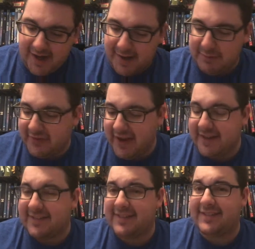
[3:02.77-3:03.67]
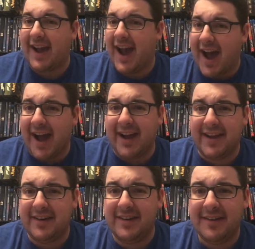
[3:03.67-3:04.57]
I would say it's
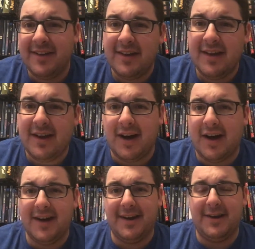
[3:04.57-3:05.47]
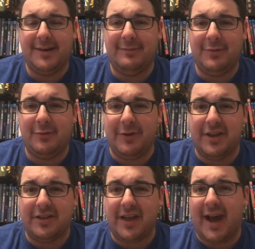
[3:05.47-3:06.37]
tied
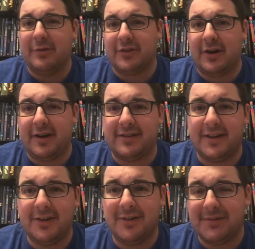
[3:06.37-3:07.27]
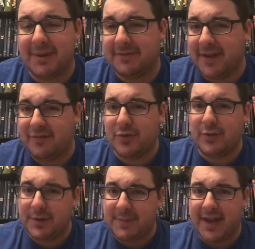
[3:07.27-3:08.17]
with House on Haunted Hill as my favorite
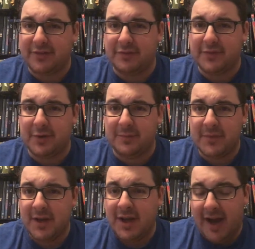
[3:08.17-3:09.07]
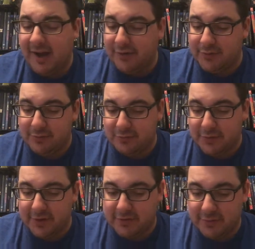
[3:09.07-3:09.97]
William Castle film. I also
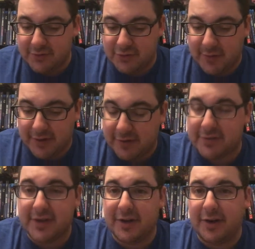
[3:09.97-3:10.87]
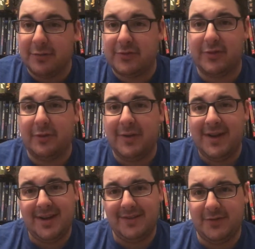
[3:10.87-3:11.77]
really do enjoy 13 Ghosts, so
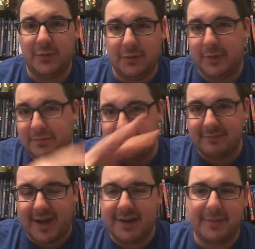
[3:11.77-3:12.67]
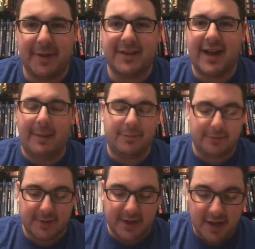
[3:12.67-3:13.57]
those would kind of be my top
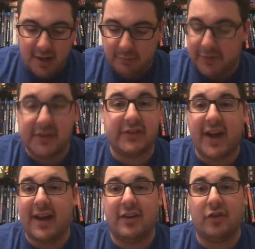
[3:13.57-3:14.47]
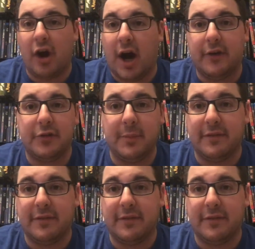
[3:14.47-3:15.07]
three. But this set is awesome.